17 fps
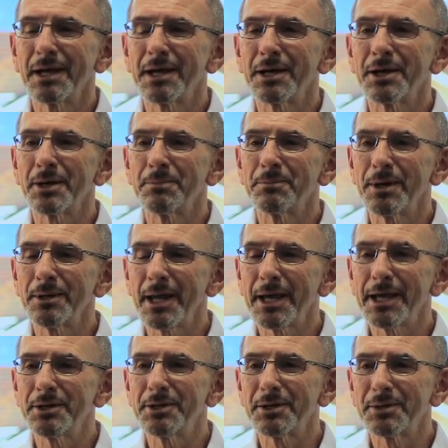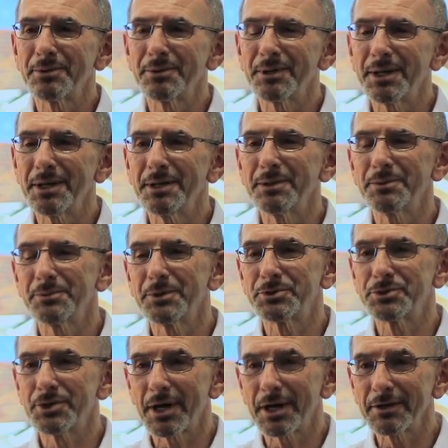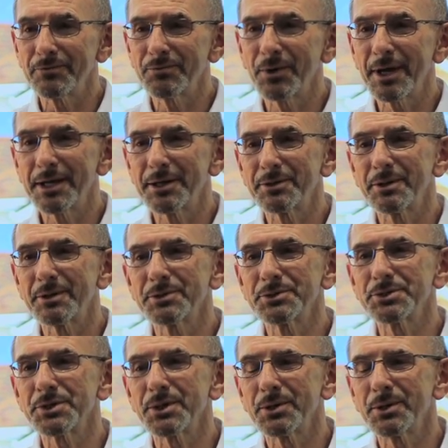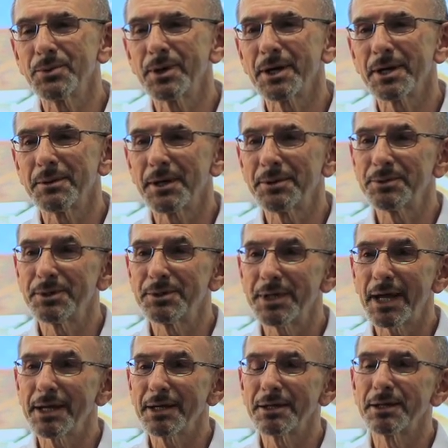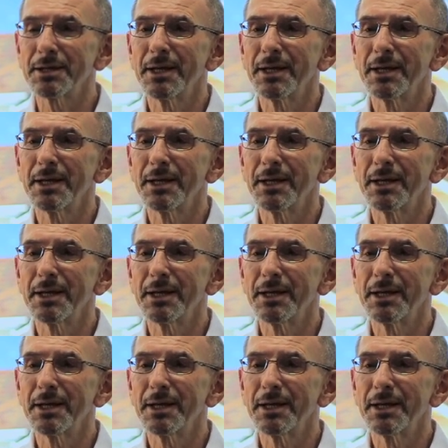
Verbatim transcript: um, are laid on the, the driveway and also uh, on the deck